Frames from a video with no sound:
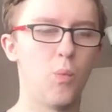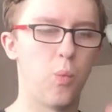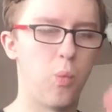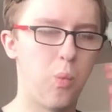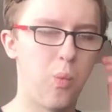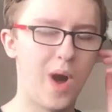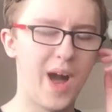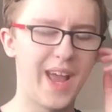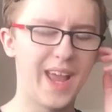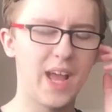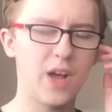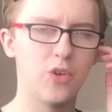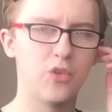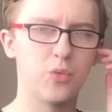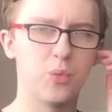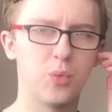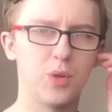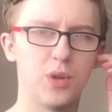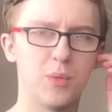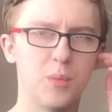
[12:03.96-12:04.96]
why
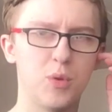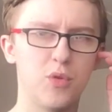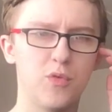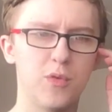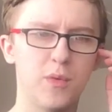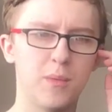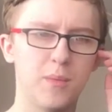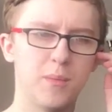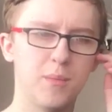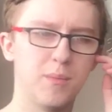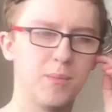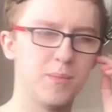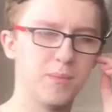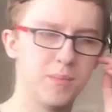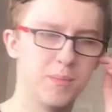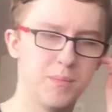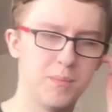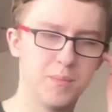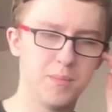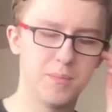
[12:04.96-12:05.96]
else would a movie
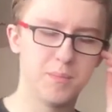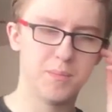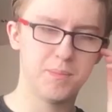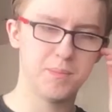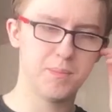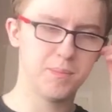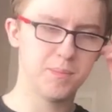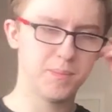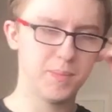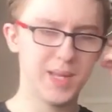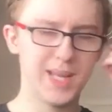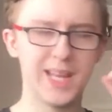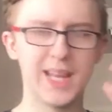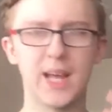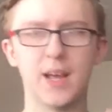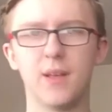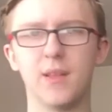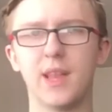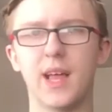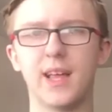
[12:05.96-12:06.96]
be
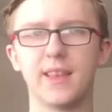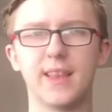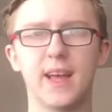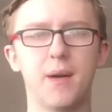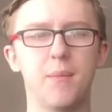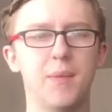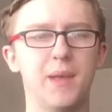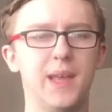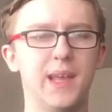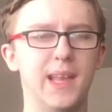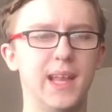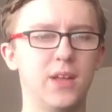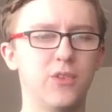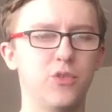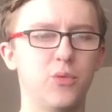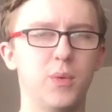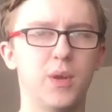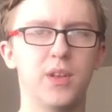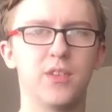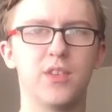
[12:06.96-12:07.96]
allowed
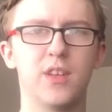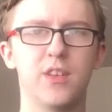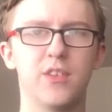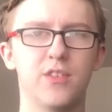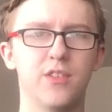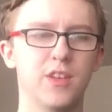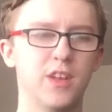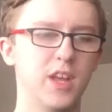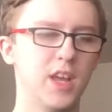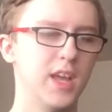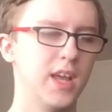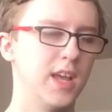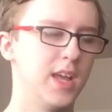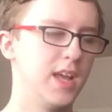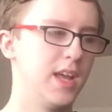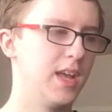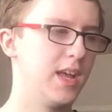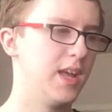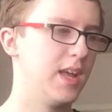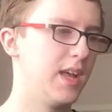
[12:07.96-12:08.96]
to exist?
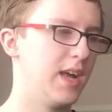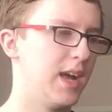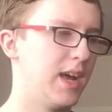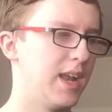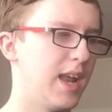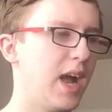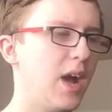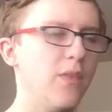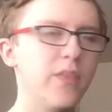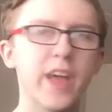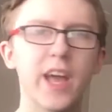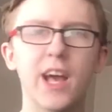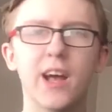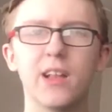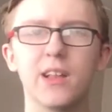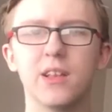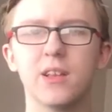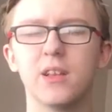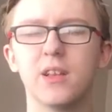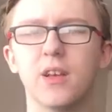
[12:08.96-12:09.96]
And how the
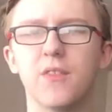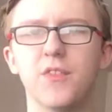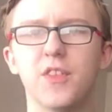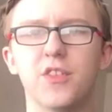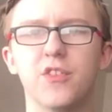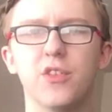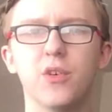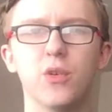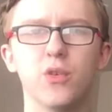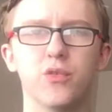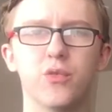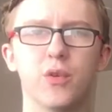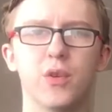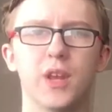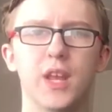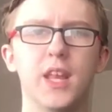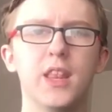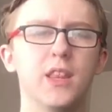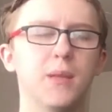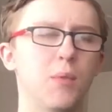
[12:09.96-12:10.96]
hell have the children
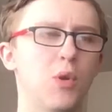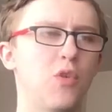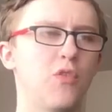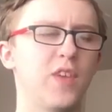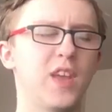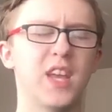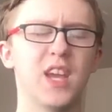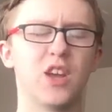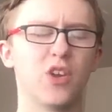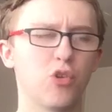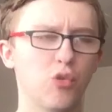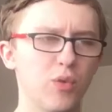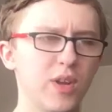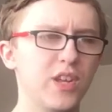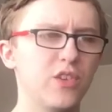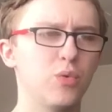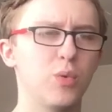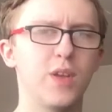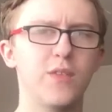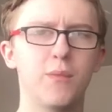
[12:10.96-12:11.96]
in the movie agreed
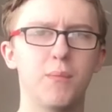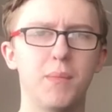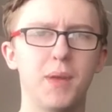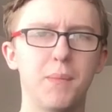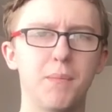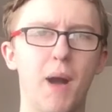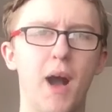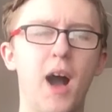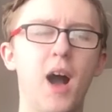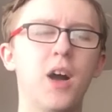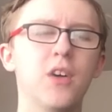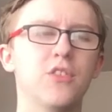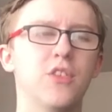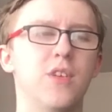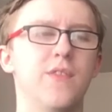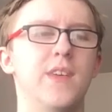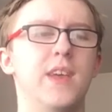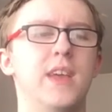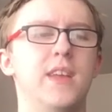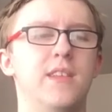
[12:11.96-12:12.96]
to even be part
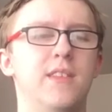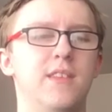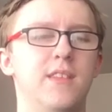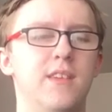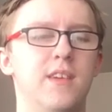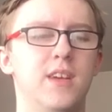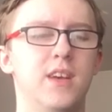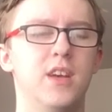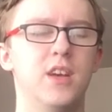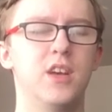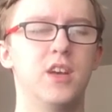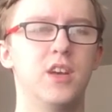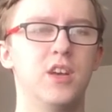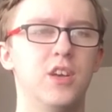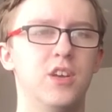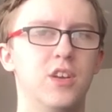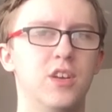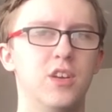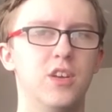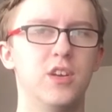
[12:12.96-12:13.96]
of it?
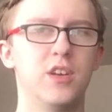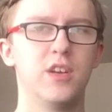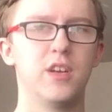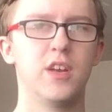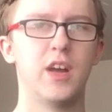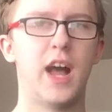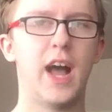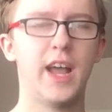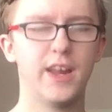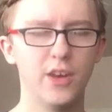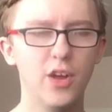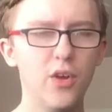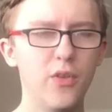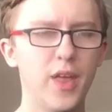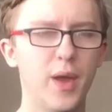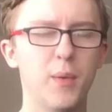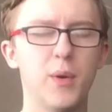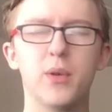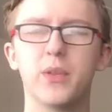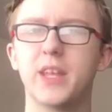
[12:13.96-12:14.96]
I know
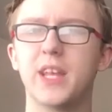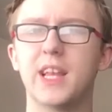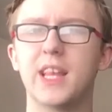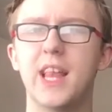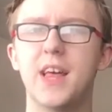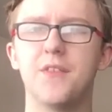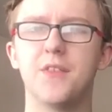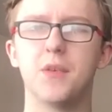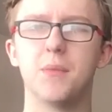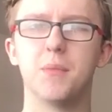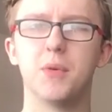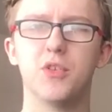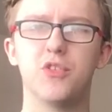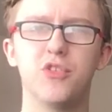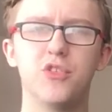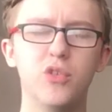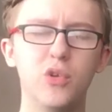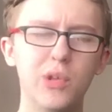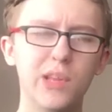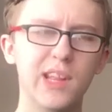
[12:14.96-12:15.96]
they're only 11, but
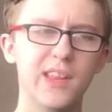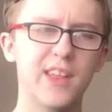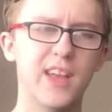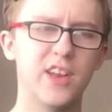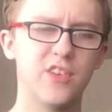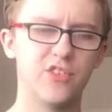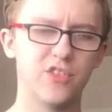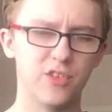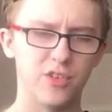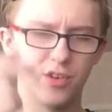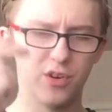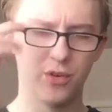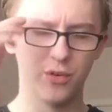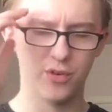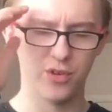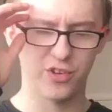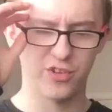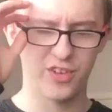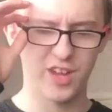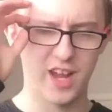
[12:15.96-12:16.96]
surely they should
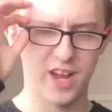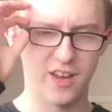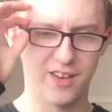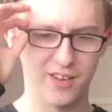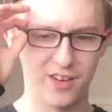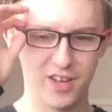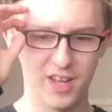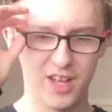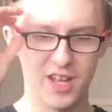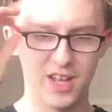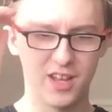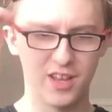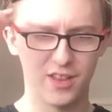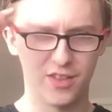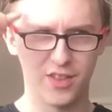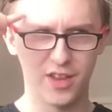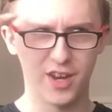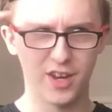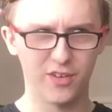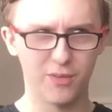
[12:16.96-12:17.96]
understand
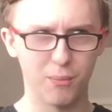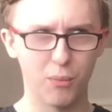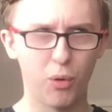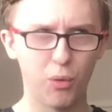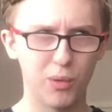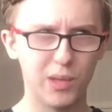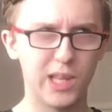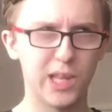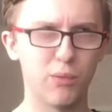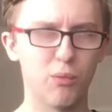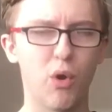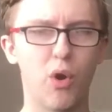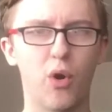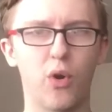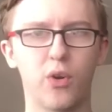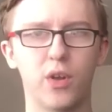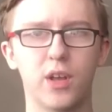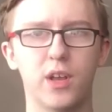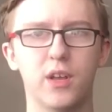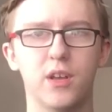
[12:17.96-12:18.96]
that it's morally
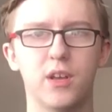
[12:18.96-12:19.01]
wrong